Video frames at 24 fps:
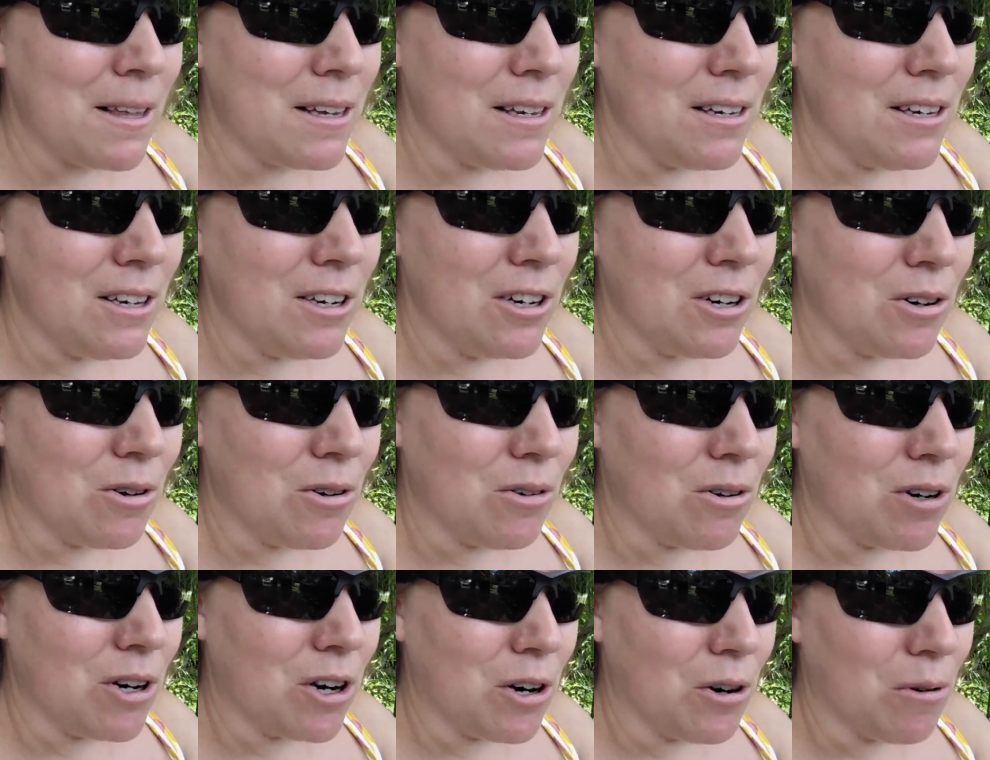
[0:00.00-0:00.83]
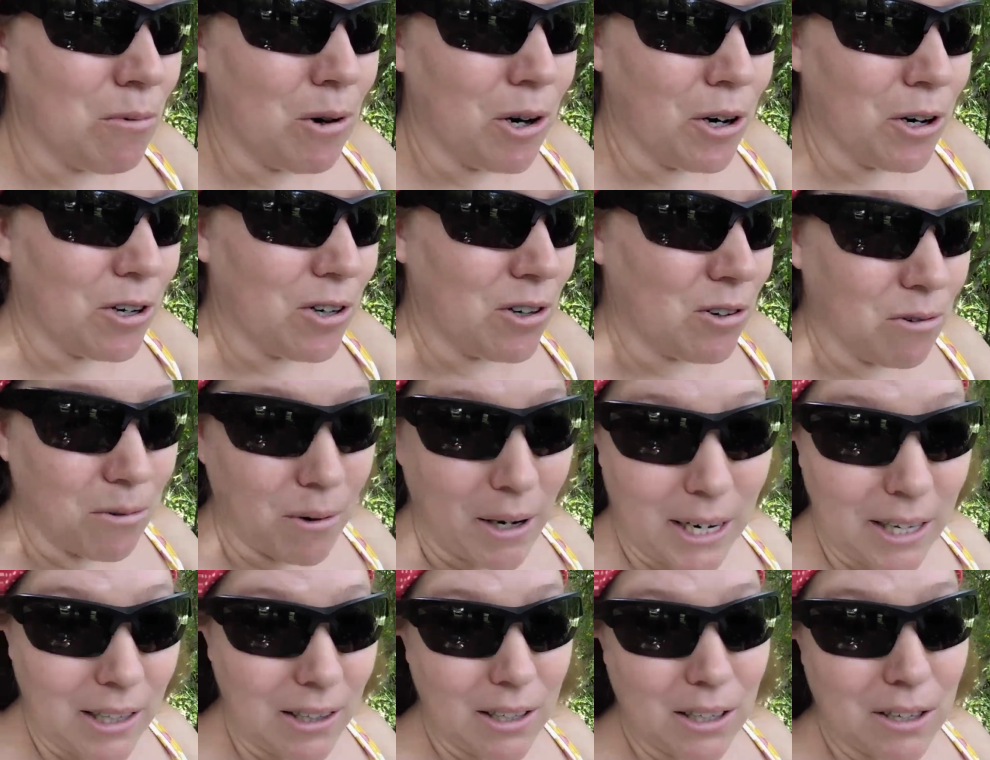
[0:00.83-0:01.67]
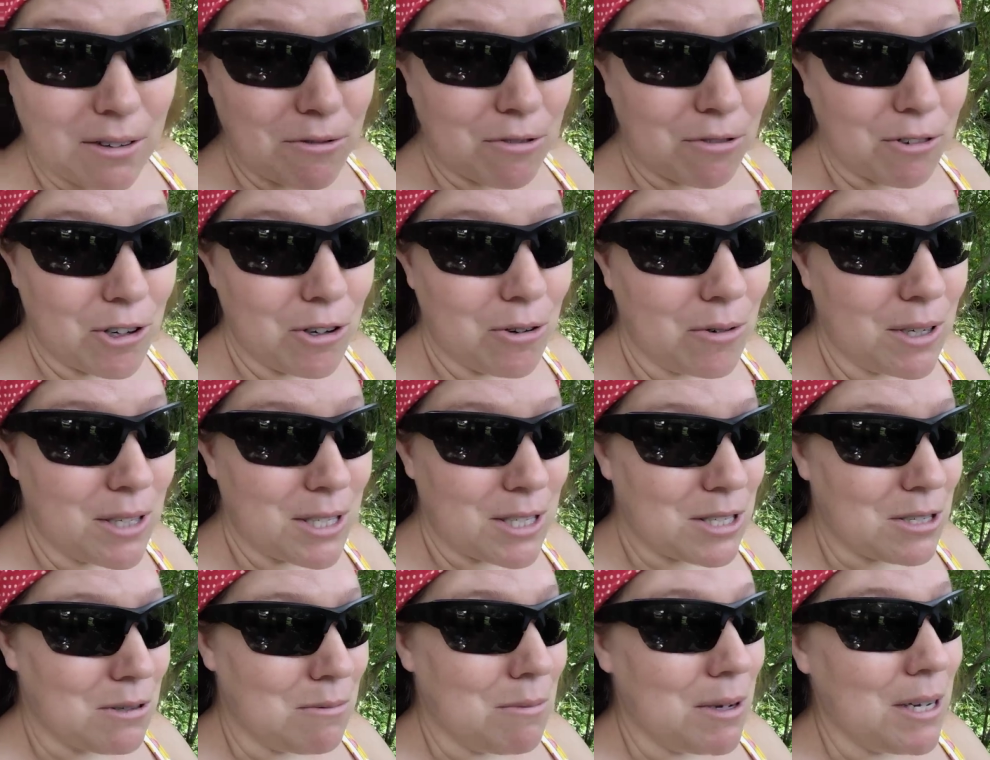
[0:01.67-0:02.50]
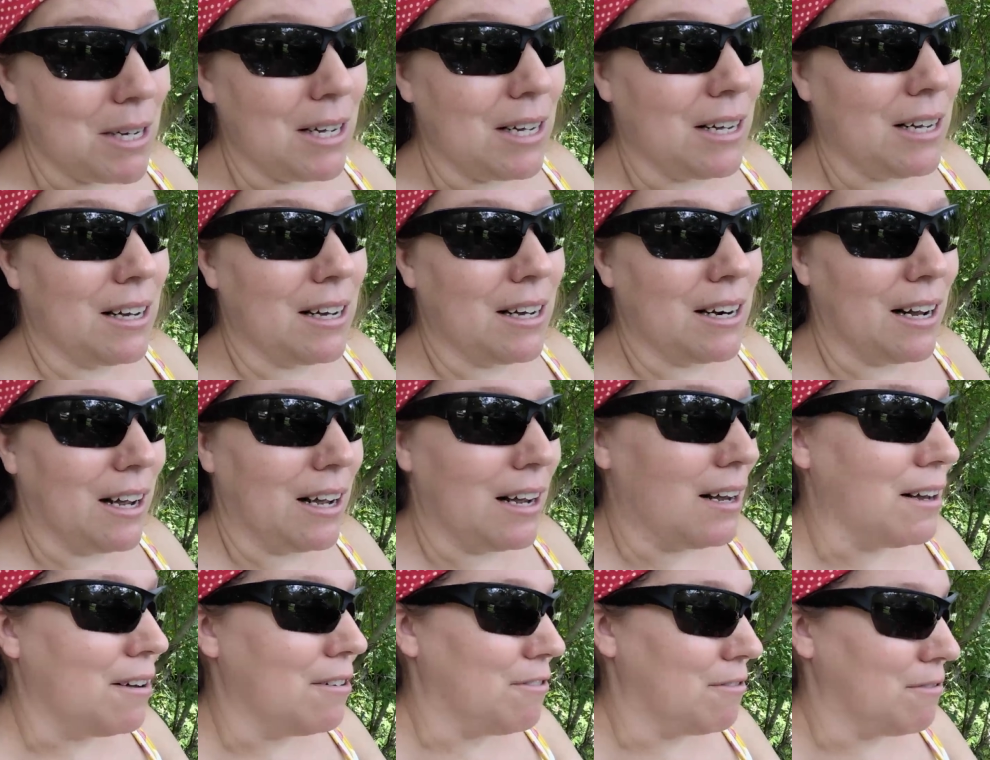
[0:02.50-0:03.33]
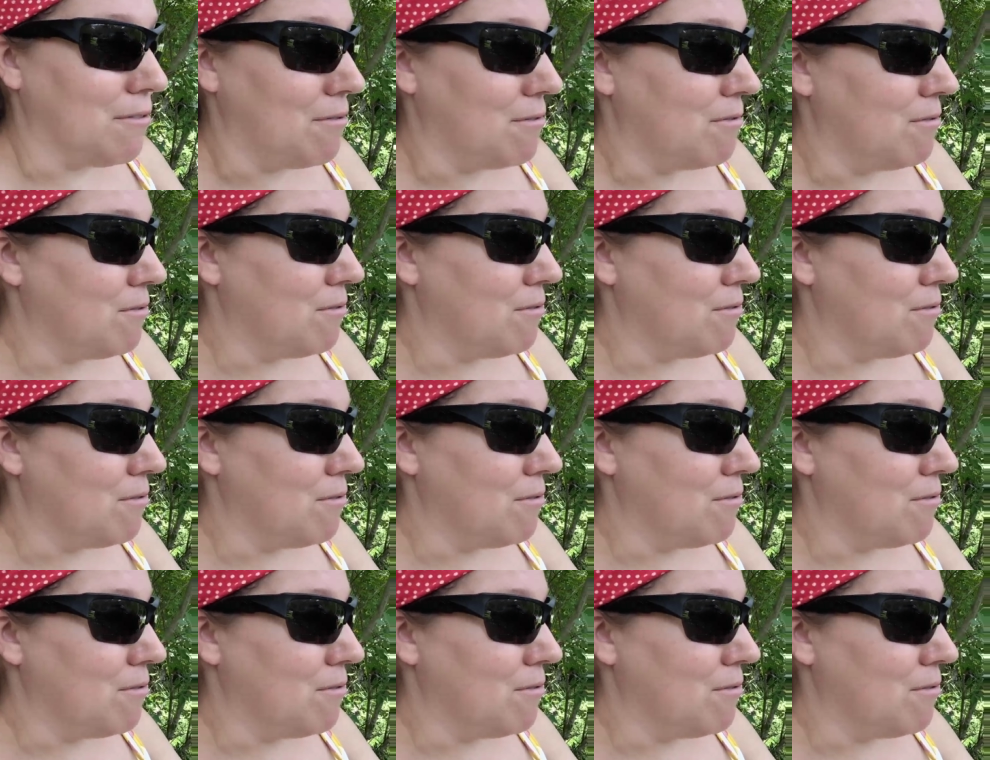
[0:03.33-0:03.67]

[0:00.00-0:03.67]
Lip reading: you know, her work greatly influenced me. And I've